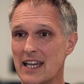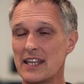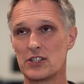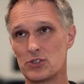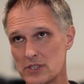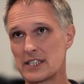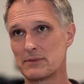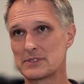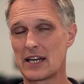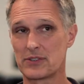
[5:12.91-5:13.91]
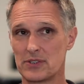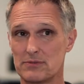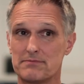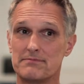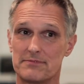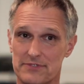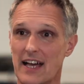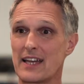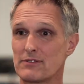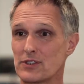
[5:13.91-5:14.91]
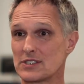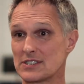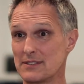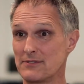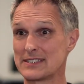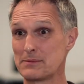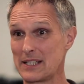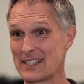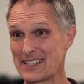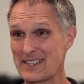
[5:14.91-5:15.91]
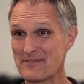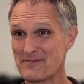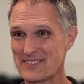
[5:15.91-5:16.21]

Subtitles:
And it usually comes down to flying versus invisibility.